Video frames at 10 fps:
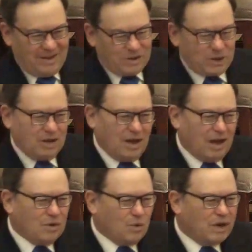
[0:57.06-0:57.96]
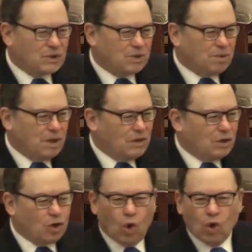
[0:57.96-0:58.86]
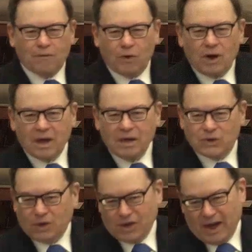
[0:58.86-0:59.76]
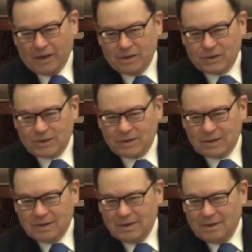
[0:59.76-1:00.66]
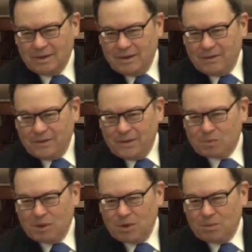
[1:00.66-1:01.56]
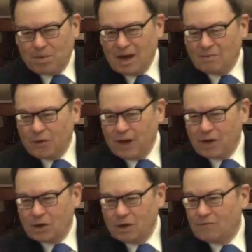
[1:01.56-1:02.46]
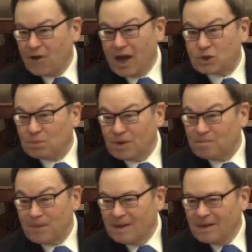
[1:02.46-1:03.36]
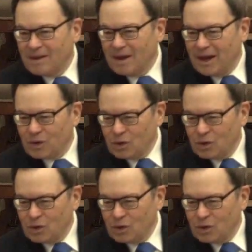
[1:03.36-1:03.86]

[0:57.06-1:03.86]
She had a recipe that called for hazelnuts. This may be a painful thing to confess, but I